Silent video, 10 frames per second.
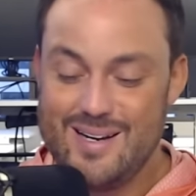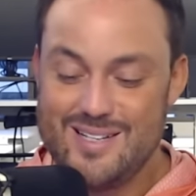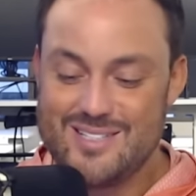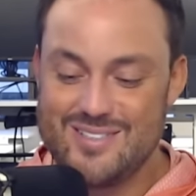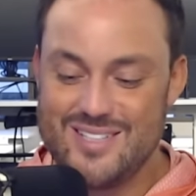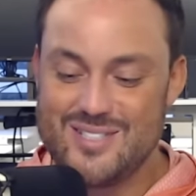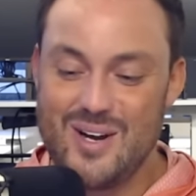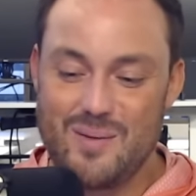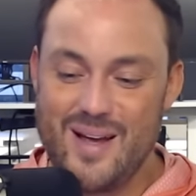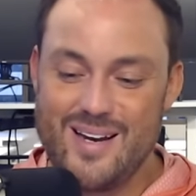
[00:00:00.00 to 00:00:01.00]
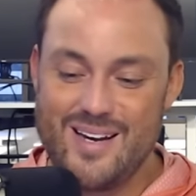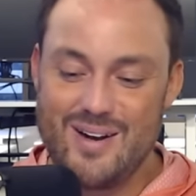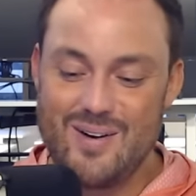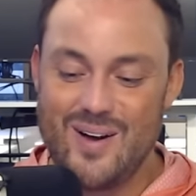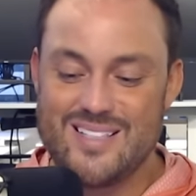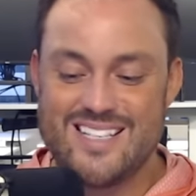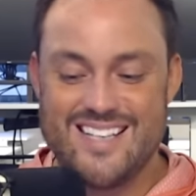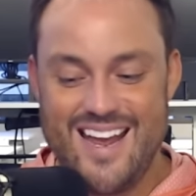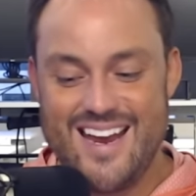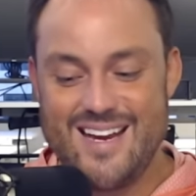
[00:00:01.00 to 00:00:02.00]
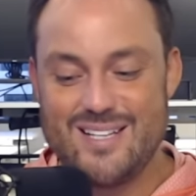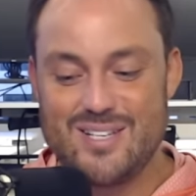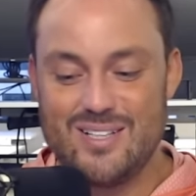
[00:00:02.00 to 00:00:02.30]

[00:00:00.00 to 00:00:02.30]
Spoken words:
So let's talk about it here on today's